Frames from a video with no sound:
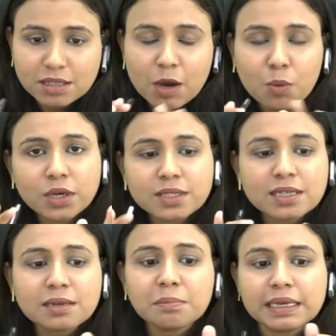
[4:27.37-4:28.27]
Now, what does
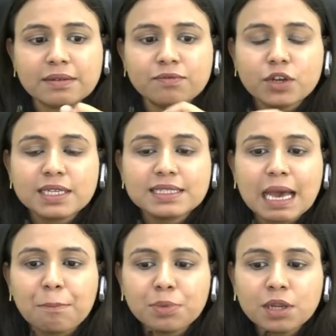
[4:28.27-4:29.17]
it mean? For example,